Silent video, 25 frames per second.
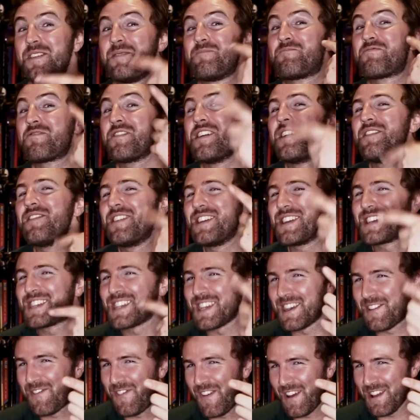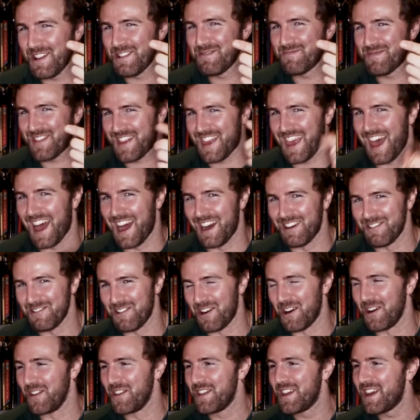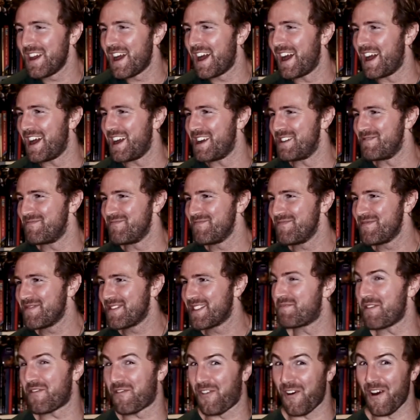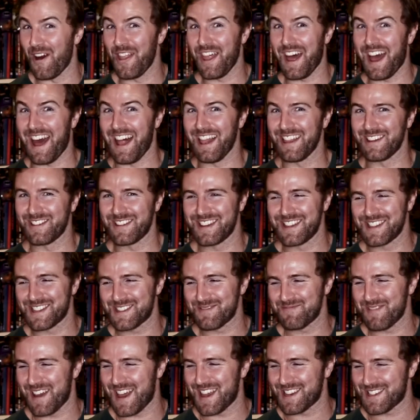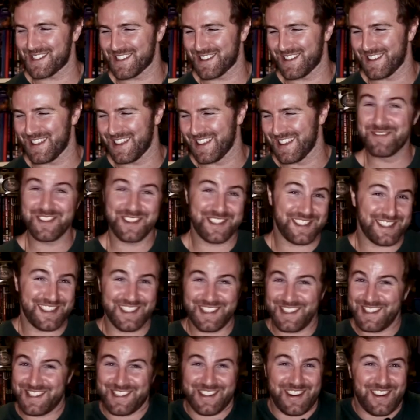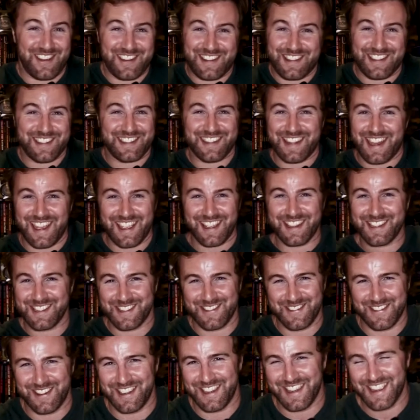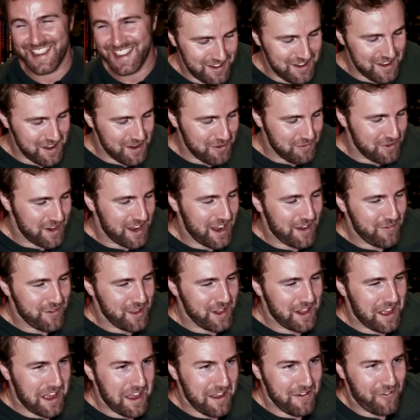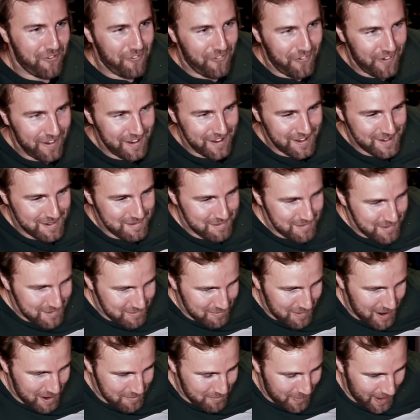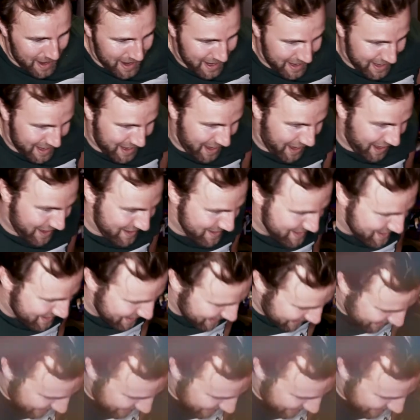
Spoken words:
previously filmed that one before the Halloween special, but still join us next week. Oh, we have a laugh. My back hurts.